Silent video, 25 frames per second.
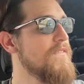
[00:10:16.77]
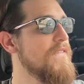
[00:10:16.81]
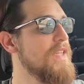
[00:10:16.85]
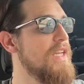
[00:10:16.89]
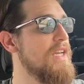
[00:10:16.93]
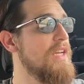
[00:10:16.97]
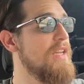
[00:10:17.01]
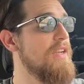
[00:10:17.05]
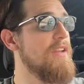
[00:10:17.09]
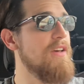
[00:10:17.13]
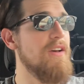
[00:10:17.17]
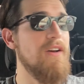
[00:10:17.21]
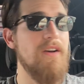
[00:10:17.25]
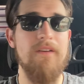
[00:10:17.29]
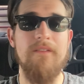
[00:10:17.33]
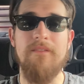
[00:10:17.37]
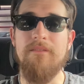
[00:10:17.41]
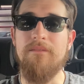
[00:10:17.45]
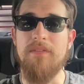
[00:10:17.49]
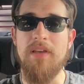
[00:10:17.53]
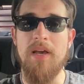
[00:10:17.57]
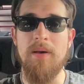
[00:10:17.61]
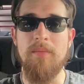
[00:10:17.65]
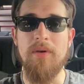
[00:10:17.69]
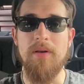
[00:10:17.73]
And
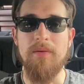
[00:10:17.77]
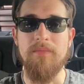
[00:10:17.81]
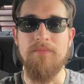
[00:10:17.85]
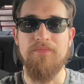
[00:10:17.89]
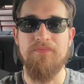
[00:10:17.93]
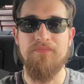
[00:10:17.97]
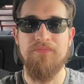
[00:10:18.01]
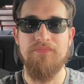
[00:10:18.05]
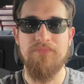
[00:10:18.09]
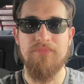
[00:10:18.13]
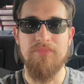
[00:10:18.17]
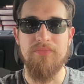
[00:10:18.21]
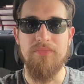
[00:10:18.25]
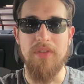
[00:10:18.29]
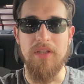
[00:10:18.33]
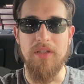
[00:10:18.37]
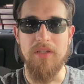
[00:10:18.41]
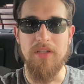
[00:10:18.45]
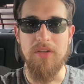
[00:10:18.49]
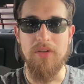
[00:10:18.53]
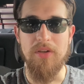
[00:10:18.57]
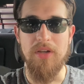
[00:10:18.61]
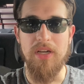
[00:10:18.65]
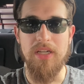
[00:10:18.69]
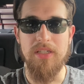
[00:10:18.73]
yeah, man.
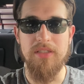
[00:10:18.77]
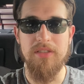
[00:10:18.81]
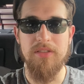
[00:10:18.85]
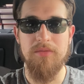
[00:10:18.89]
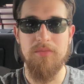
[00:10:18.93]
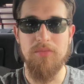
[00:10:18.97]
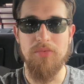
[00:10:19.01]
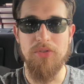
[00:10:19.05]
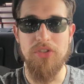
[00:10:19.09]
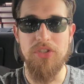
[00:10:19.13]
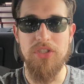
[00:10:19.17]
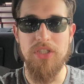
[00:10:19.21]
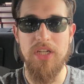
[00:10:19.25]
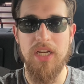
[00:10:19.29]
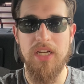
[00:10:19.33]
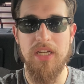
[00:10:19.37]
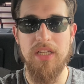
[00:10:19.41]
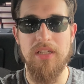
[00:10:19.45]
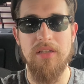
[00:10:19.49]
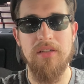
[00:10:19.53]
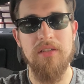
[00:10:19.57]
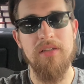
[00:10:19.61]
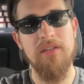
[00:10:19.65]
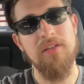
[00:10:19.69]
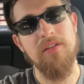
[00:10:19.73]
Thank you guys. Appreciate
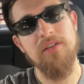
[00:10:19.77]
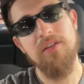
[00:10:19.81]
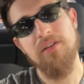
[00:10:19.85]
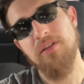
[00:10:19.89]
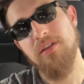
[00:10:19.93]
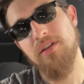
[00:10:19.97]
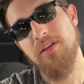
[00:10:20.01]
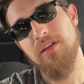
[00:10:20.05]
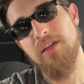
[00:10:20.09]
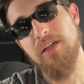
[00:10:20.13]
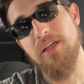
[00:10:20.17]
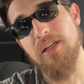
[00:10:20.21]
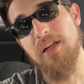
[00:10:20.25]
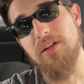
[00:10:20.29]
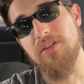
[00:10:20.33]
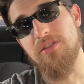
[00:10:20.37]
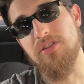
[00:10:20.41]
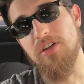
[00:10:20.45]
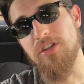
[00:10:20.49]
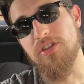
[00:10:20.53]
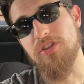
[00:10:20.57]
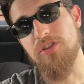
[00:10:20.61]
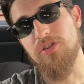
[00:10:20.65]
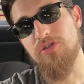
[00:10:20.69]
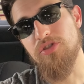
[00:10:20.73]
it. And I'll
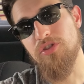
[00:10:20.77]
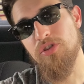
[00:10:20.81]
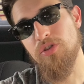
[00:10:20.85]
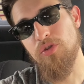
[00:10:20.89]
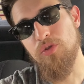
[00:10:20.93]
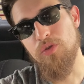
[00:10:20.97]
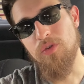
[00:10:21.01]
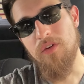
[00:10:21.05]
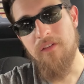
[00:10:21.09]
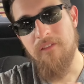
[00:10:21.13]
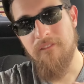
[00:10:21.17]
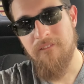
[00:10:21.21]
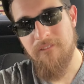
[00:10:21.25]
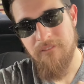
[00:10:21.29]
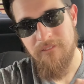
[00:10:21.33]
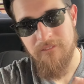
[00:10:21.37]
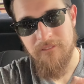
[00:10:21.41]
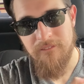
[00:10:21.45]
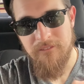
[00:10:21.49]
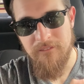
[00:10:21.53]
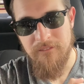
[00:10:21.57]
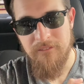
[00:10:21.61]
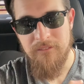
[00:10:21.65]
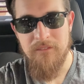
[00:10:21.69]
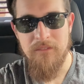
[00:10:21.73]
talk to you soon.
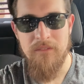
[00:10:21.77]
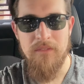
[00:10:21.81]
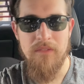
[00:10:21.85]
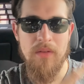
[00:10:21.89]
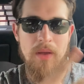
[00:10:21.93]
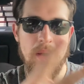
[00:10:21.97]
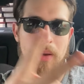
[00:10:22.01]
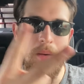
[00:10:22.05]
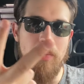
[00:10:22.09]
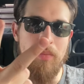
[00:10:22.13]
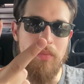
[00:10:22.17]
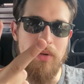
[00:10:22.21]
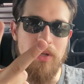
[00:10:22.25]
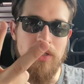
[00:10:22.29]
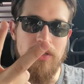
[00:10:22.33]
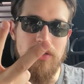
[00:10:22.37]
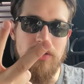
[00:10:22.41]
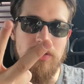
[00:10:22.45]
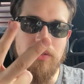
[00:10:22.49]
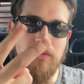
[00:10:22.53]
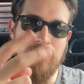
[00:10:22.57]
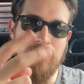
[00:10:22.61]
Peace.